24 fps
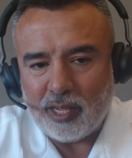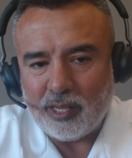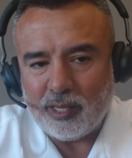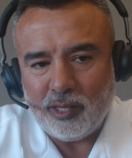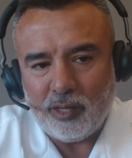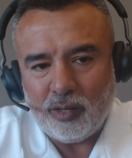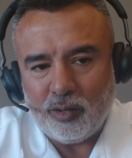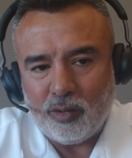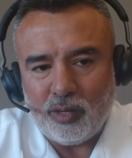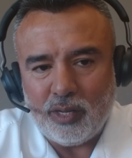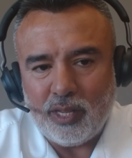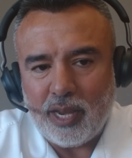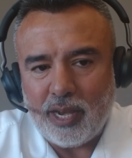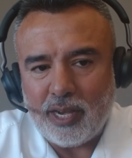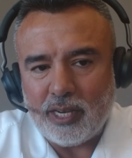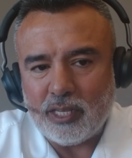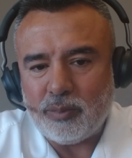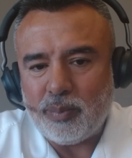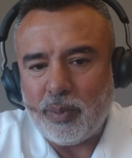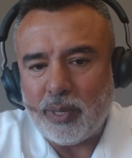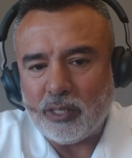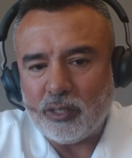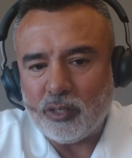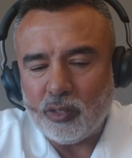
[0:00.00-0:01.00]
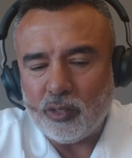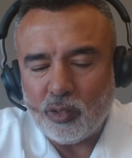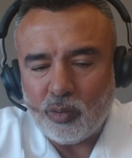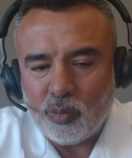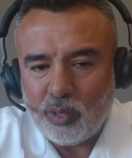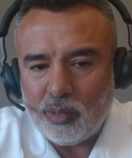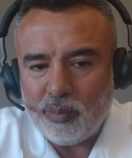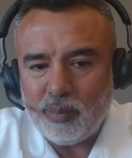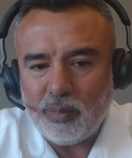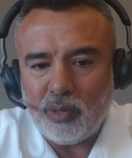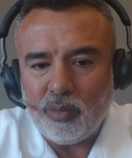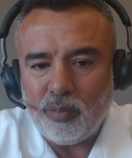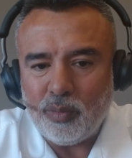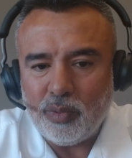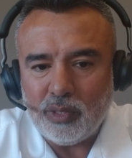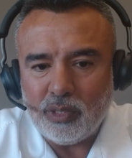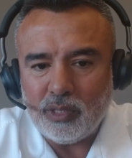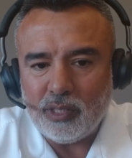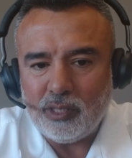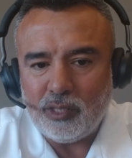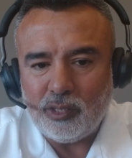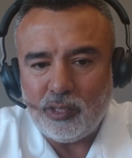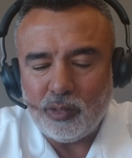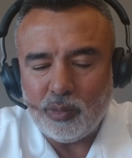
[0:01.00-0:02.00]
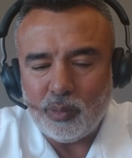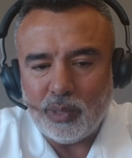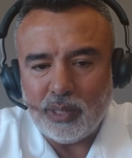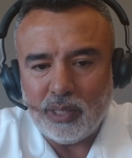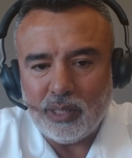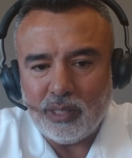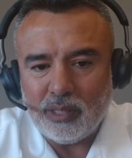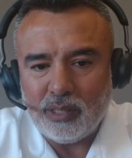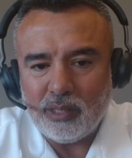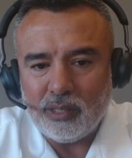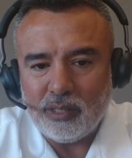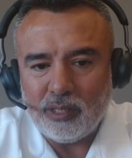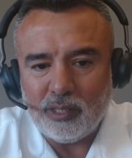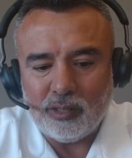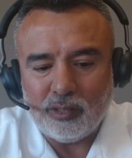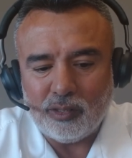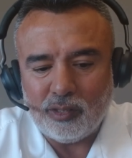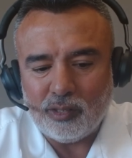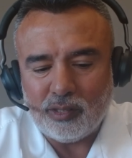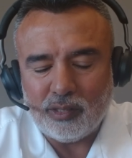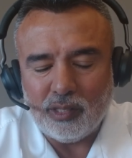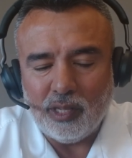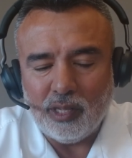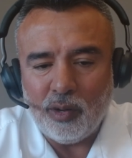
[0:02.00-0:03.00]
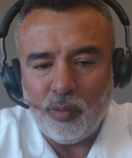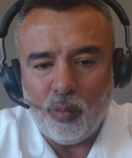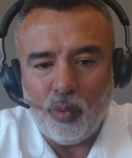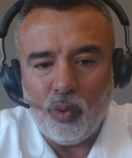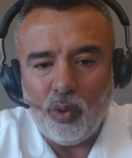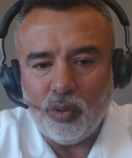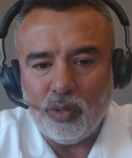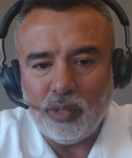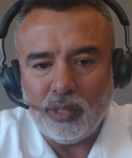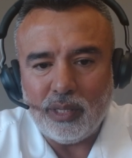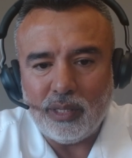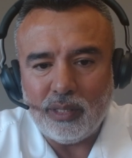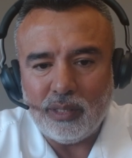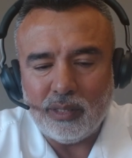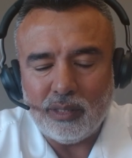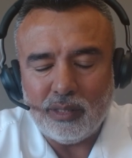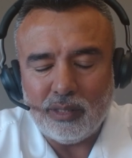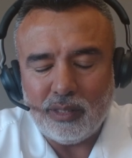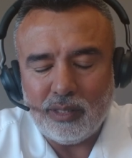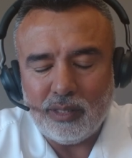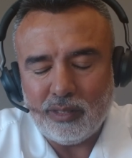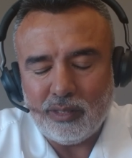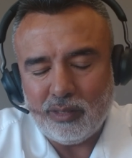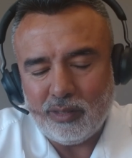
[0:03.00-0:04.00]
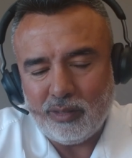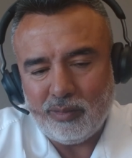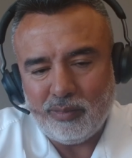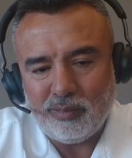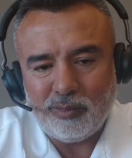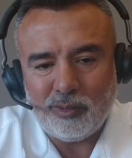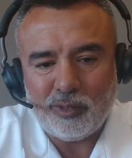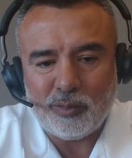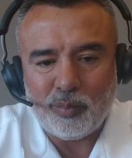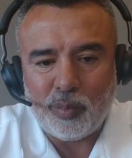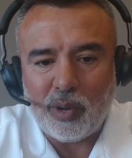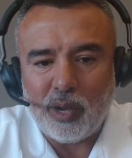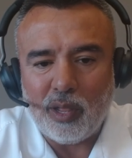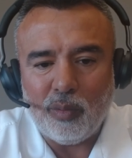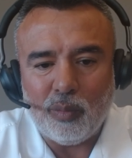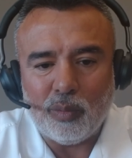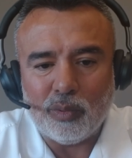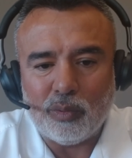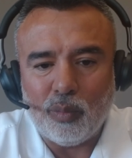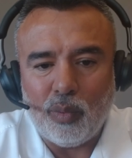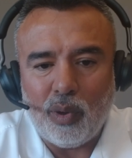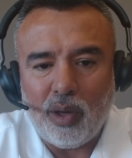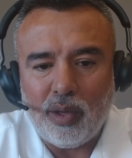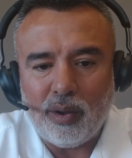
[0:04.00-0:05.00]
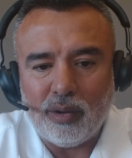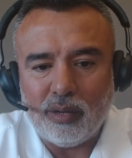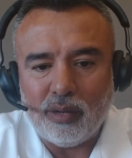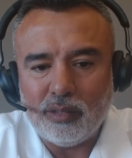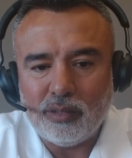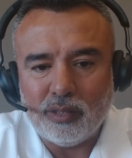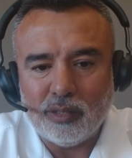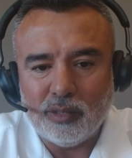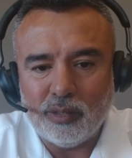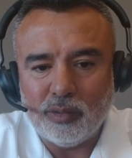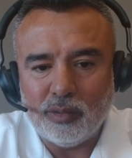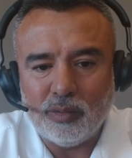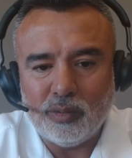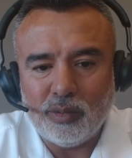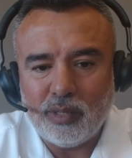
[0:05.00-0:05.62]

you don't need any special equipment really to, just unroll it and spray it with water. So